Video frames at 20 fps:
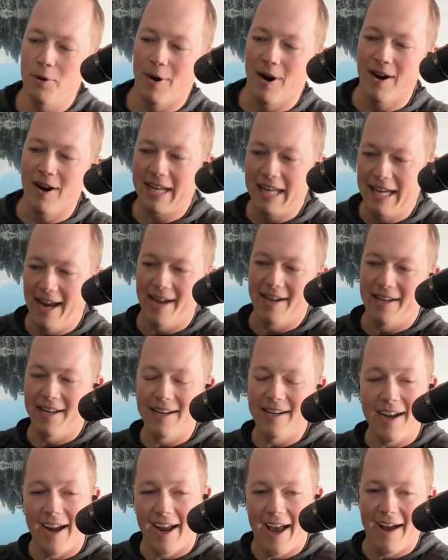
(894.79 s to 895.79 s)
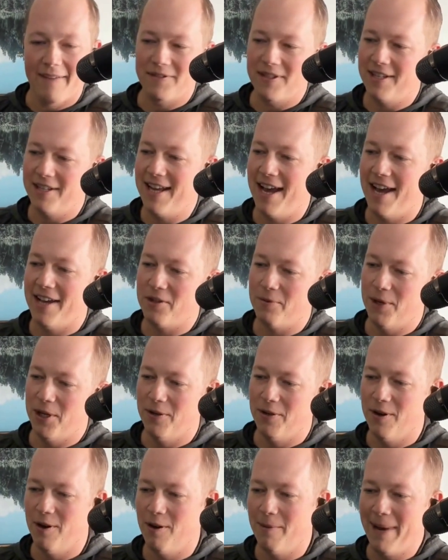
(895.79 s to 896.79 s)
you are Canadian, I have to test what
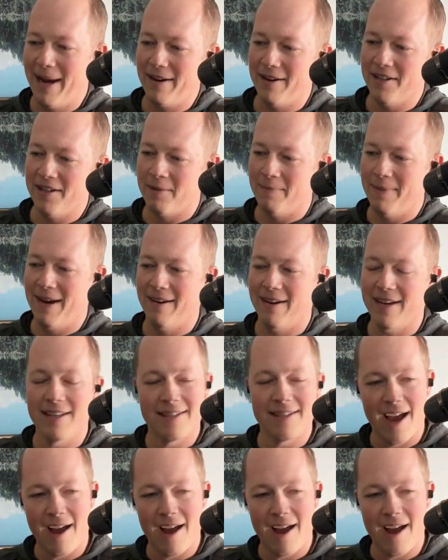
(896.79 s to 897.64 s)
you know about us Americans.